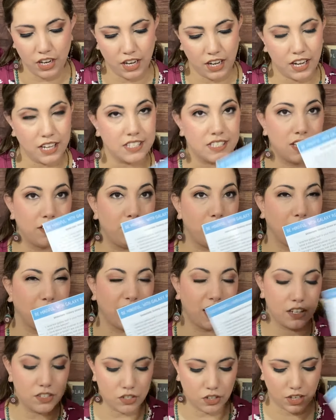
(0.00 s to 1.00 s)
And stuff like
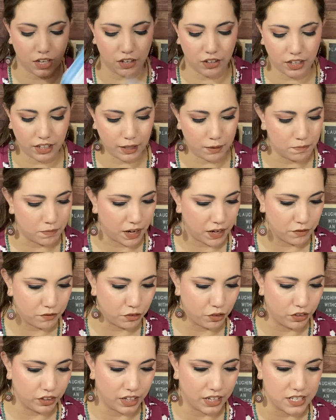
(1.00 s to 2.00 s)
that. So kind of like a
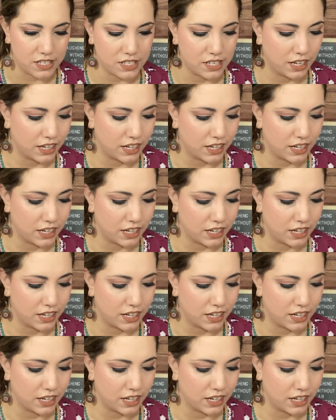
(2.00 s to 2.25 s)
mindfulness